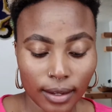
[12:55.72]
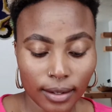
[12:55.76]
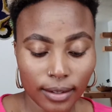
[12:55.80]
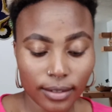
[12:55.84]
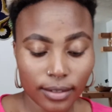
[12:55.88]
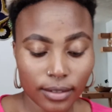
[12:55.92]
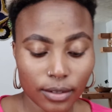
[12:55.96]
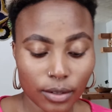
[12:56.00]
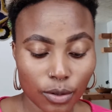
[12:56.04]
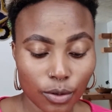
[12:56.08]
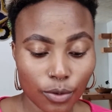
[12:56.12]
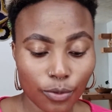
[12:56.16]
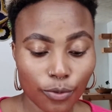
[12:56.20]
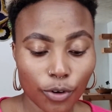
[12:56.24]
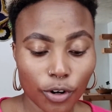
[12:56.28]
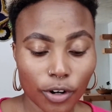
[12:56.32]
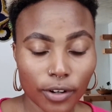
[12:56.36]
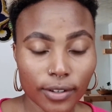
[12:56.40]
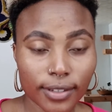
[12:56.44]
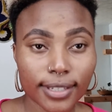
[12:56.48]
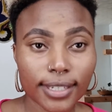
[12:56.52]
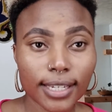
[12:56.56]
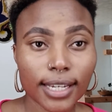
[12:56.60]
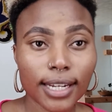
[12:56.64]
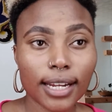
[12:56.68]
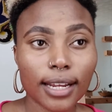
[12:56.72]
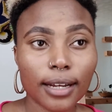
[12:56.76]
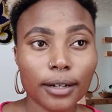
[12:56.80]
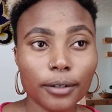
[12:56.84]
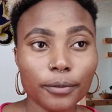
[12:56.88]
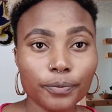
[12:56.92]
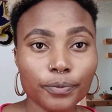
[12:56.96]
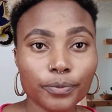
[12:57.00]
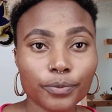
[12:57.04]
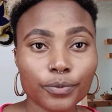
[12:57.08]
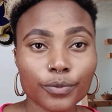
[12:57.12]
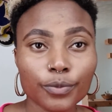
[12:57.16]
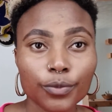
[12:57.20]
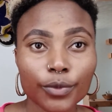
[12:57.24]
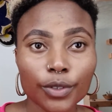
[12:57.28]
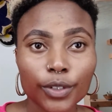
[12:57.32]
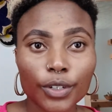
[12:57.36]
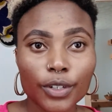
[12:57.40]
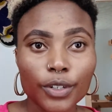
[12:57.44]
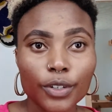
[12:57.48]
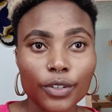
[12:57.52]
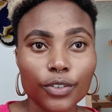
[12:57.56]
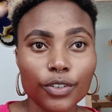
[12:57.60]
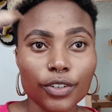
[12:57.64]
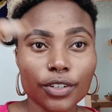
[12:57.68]
So for concealer,
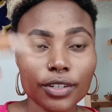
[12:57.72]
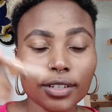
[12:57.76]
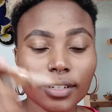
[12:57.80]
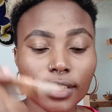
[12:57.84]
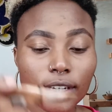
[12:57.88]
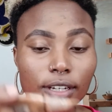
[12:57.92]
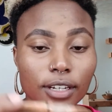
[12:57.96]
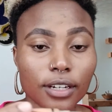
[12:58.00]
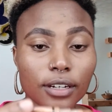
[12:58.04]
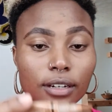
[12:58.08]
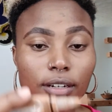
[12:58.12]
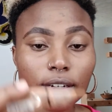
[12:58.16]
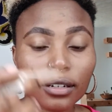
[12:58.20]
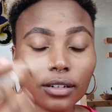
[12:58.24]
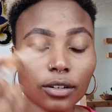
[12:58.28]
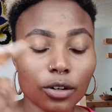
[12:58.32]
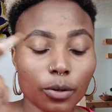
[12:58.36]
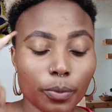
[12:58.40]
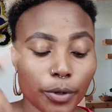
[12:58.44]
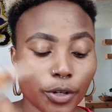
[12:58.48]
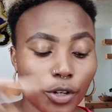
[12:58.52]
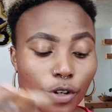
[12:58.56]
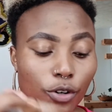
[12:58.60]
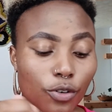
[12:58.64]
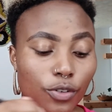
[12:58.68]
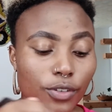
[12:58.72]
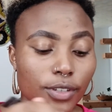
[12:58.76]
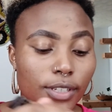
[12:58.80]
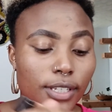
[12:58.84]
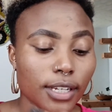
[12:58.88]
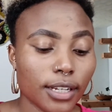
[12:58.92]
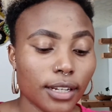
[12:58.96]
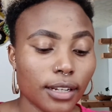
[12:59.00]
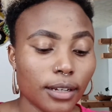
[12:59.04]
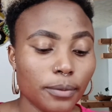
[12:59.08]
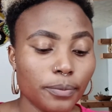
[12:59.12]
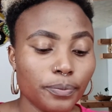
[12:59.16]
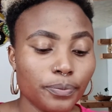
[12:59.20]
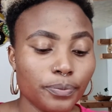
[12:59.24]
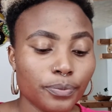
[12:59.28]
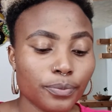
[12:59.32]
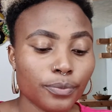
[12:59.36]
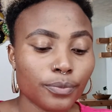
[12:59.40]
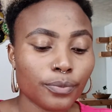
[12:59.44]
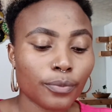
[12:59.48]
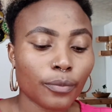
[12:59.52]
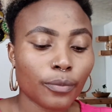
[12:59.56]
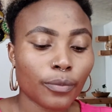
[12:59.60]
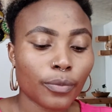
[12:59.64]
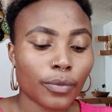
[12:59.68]
you just open your concealer,
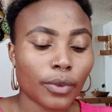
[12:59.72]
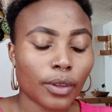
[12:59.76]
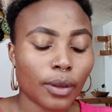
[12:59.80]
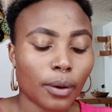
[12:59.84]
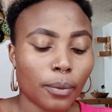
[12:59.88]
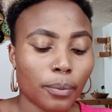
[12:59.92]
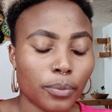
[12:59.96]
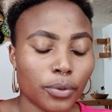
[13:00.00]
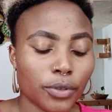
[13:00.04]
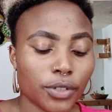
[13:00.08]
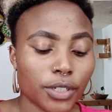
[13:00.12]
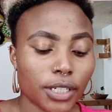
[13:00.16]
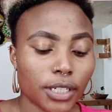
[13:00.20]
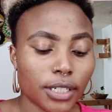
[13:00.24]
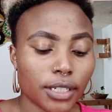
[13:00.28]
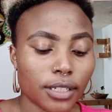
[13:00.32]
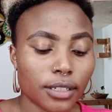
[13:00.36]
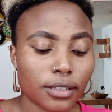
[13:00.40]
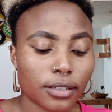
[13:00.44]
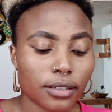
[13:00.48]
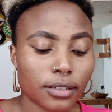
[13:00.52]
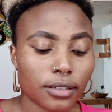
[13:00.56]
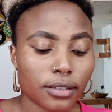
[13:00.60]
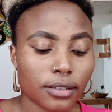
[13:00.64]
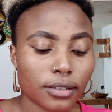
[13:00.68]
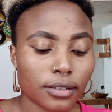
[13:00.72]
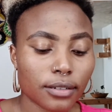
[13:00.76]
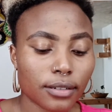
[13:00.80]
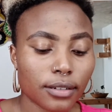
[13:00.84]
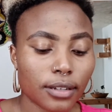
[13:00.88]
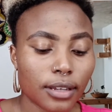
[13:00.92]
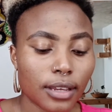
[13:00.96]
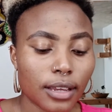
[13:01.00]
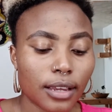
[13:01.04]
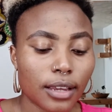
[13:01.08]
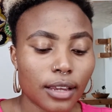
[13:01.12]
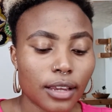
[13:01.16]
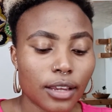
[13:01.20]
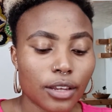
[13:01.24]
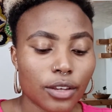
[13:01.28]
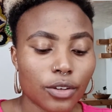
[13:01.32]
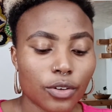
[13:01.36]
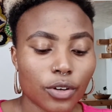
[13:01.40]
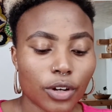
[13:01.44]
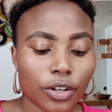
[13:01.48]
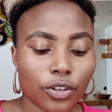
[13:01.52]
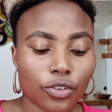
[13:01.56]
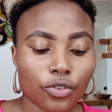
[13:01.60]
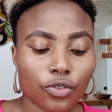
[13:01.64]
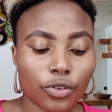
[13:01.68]
put it,
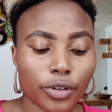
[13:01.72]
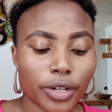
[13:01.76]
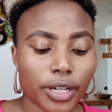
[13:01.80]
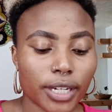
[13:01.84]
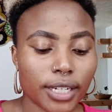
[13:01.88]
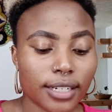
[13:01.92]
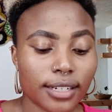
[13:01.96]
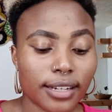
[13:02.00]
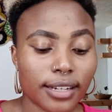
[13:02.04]
you can draw it